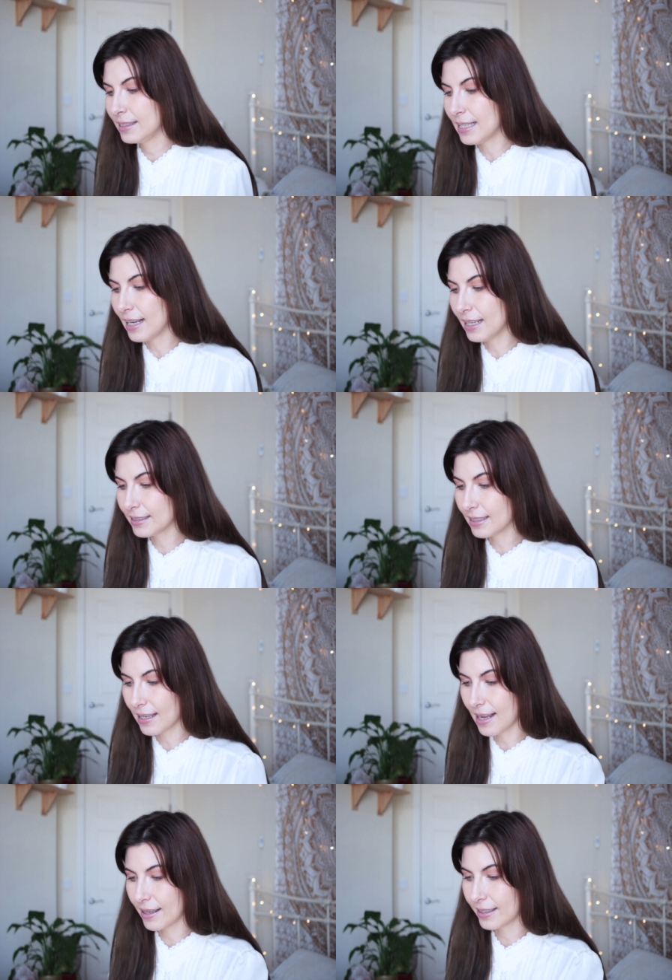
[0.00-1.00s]
Ylang
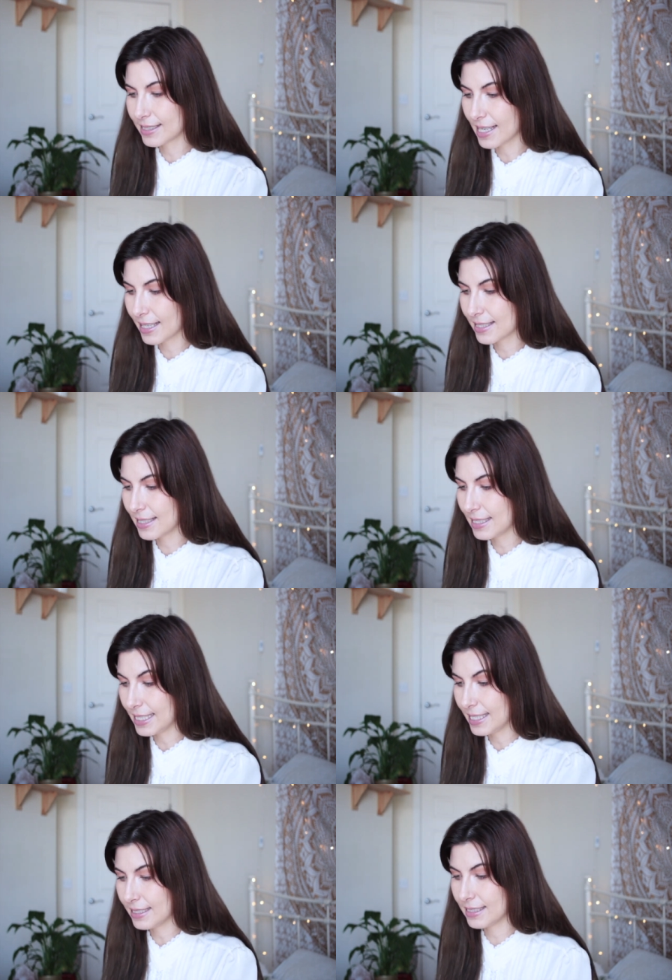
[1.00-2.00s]
Ylang takes the
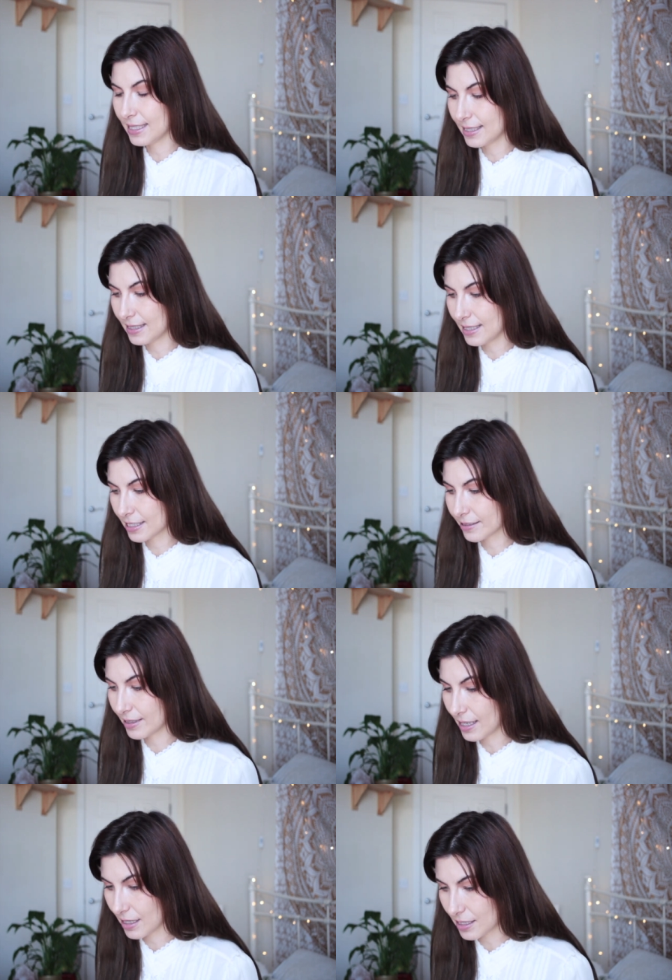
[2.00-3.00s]
lead in this
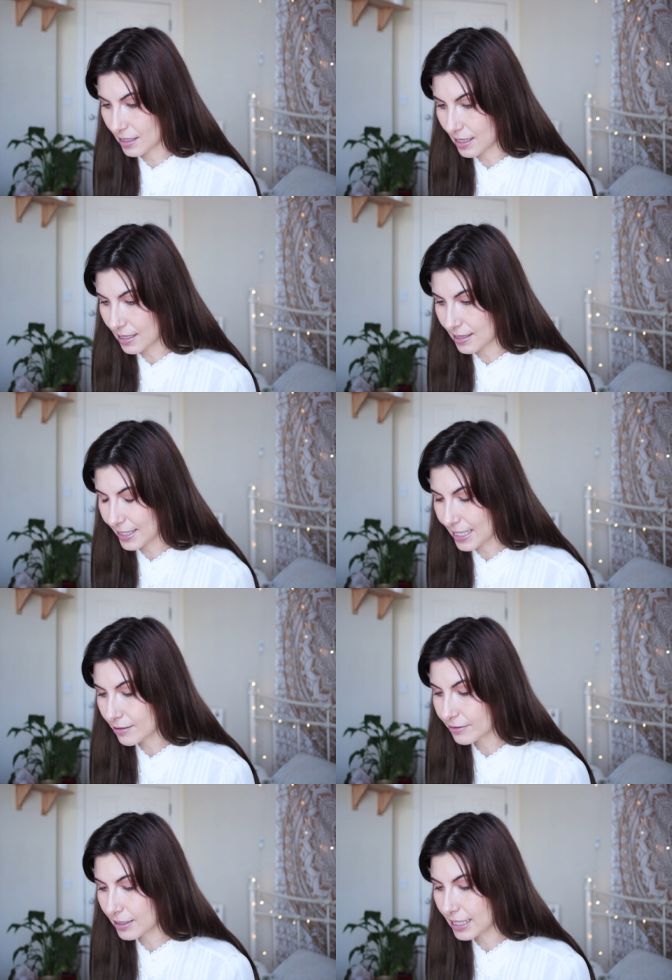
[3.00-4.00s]
creation and
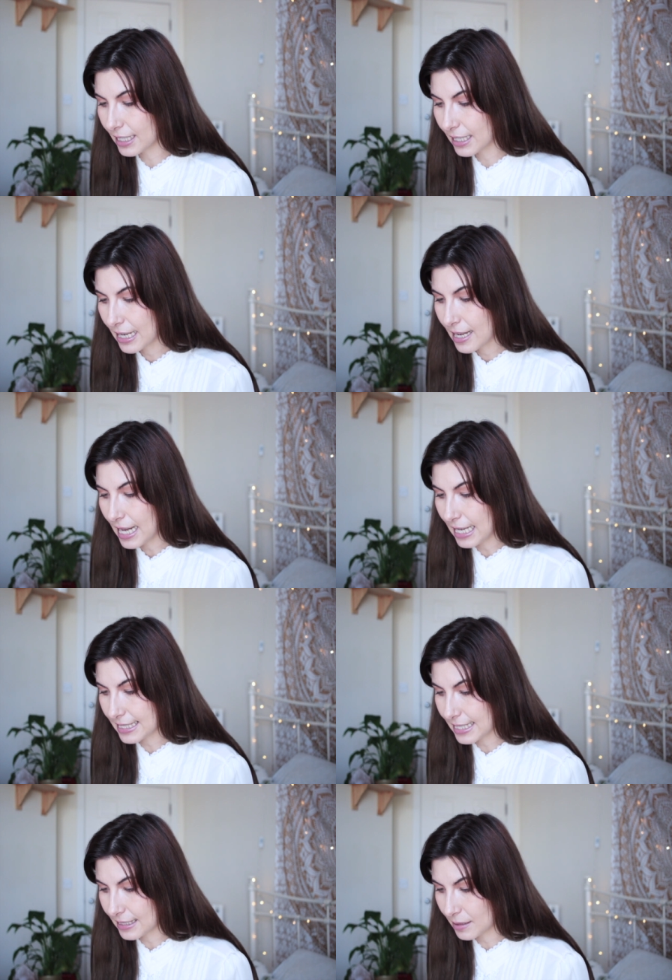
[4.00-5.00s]
skillfully
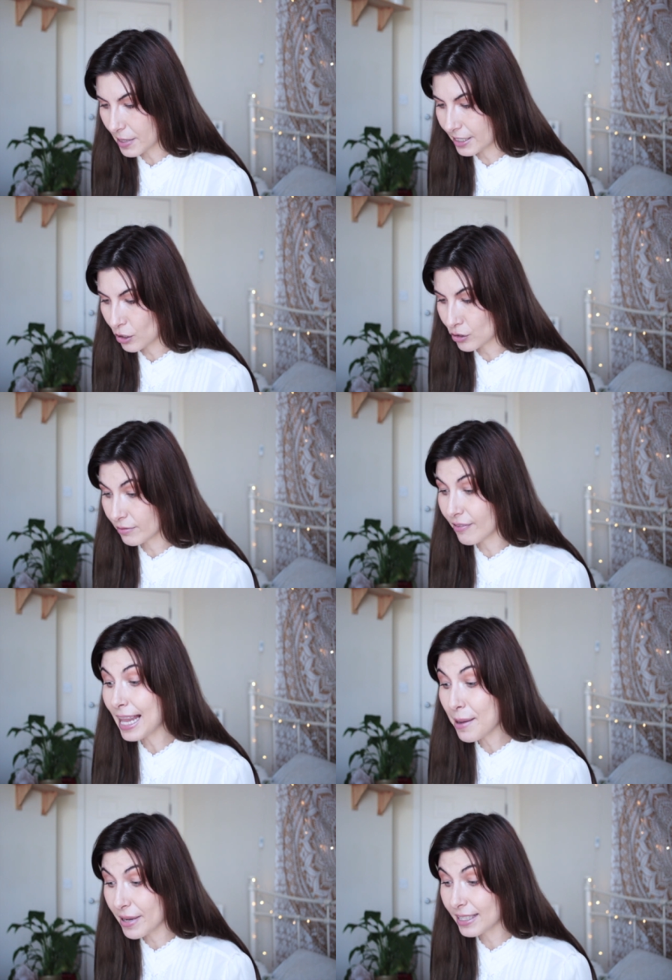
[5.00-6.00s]
accented by notes of
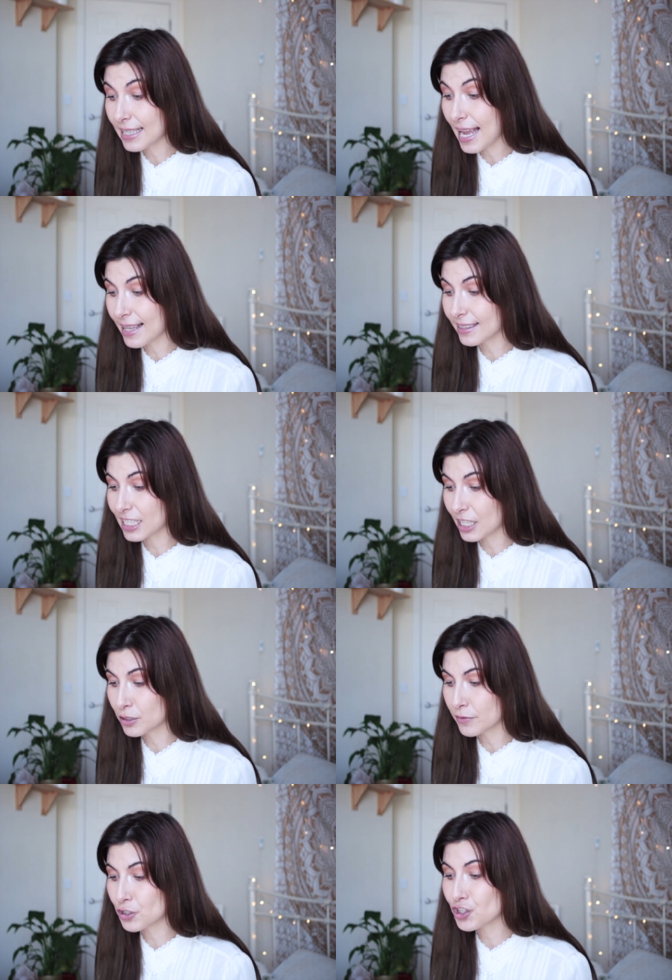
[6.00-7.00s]
lemon and a
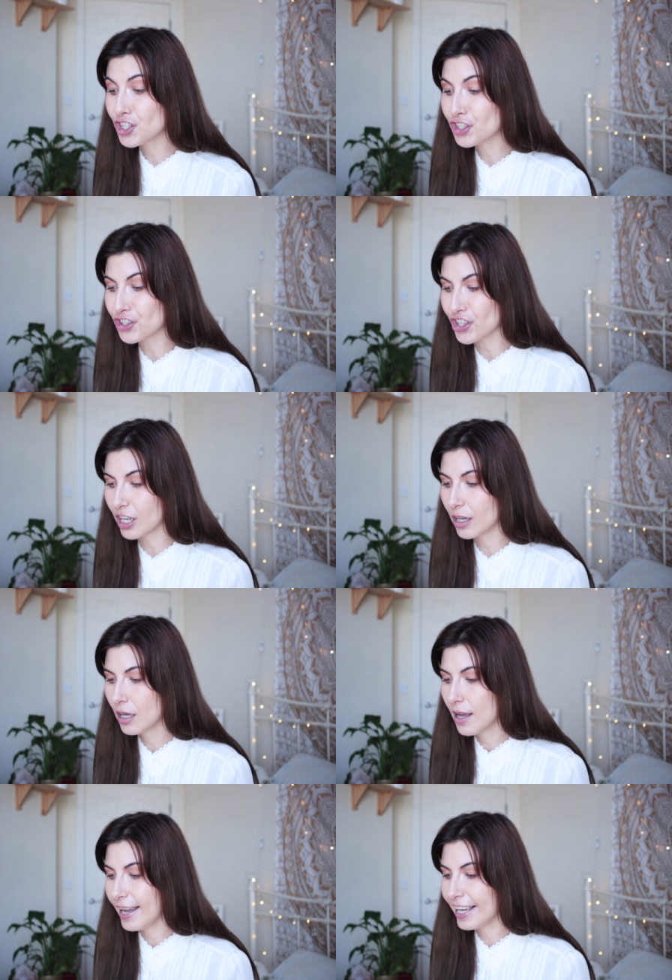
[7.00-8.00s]
touch of ginger,
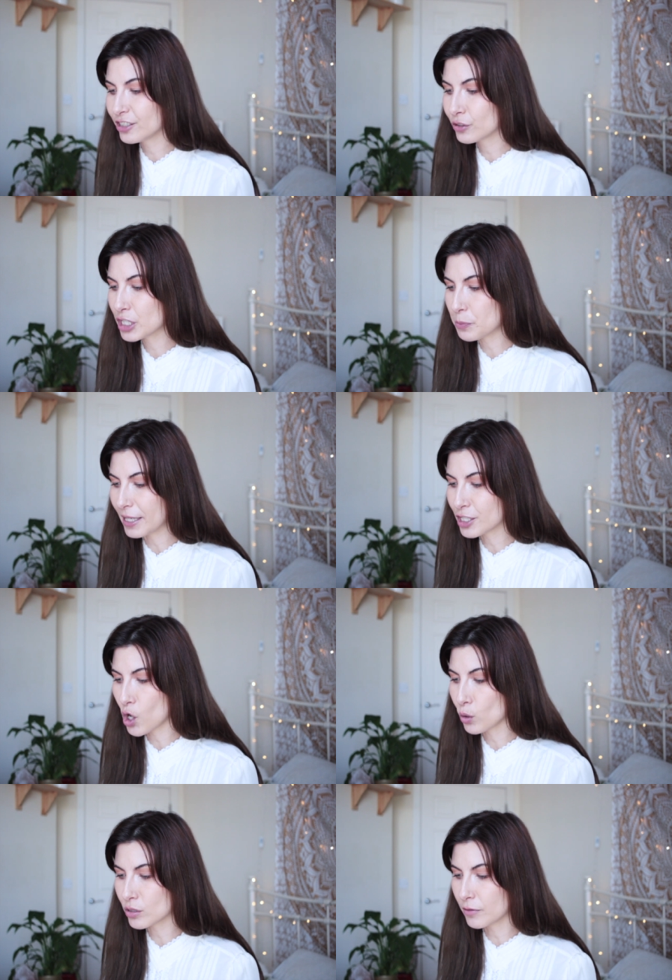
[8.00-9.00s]
enriched by
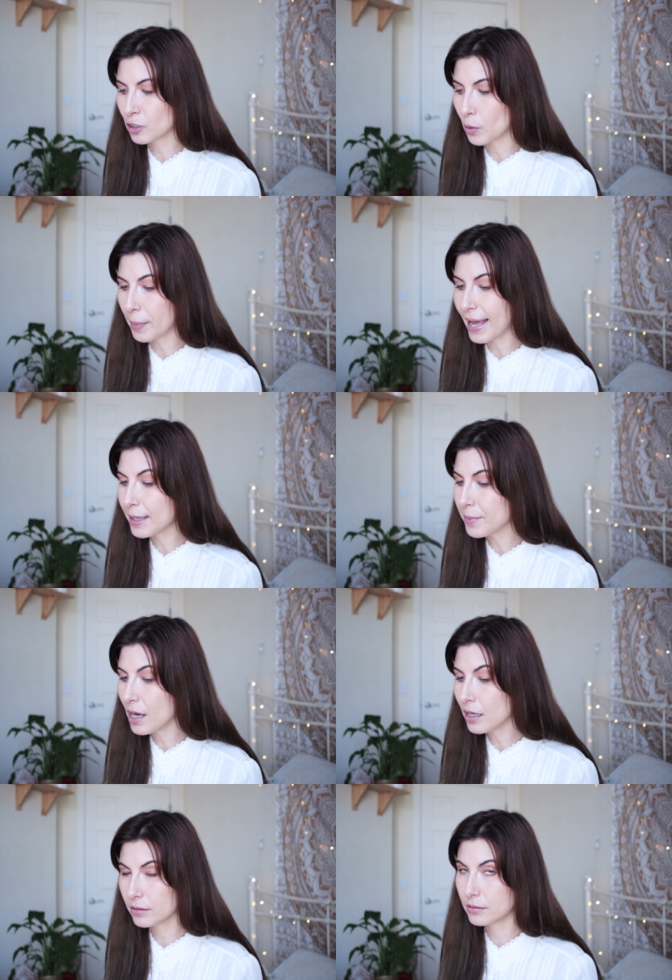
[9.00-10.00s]
tones of
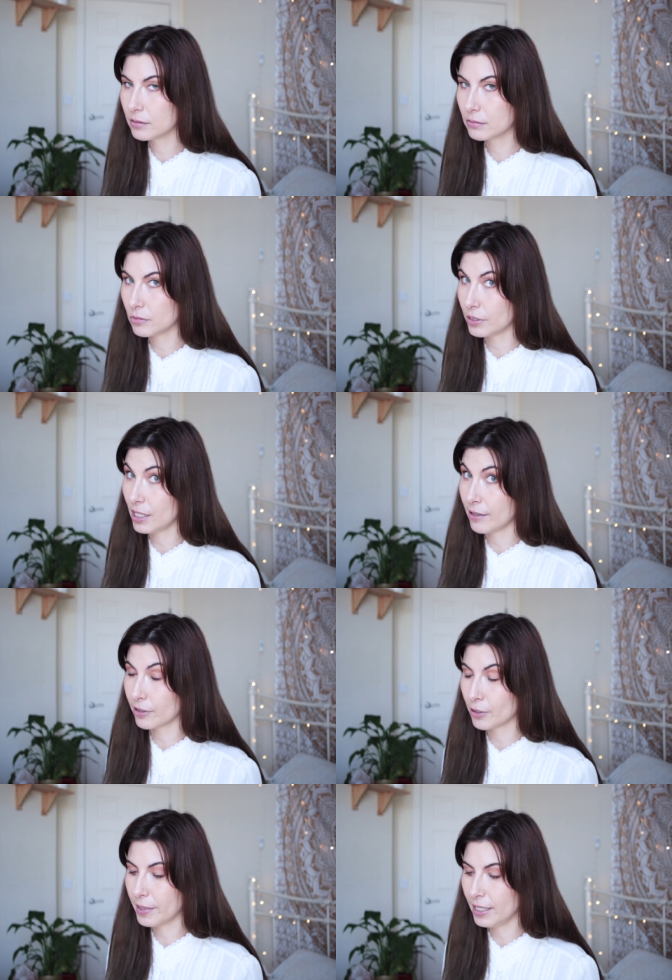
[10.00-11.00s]
copaiba,
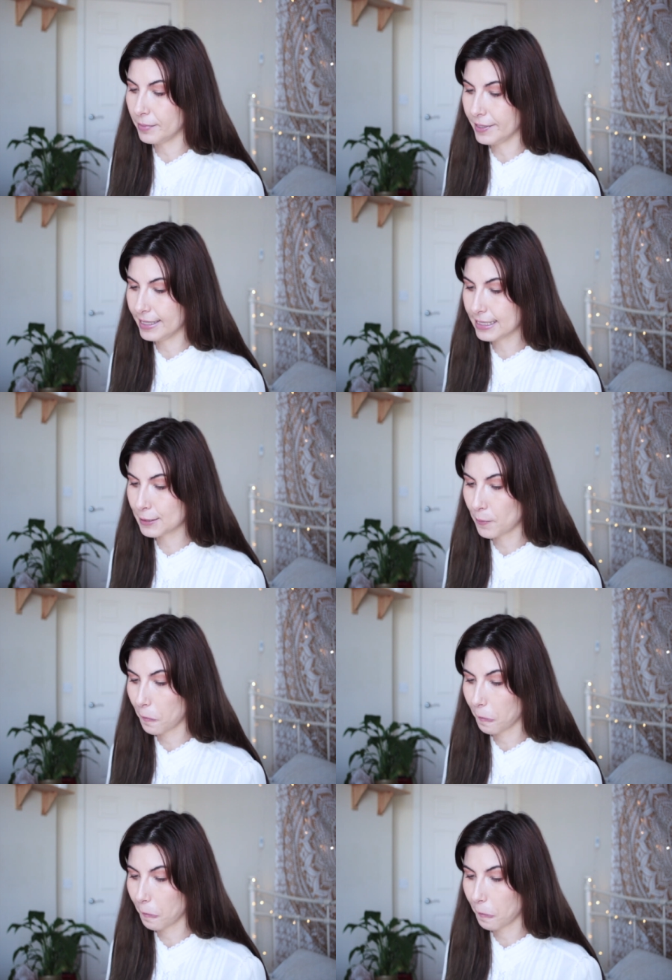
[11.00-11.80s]
whatever copaiba is,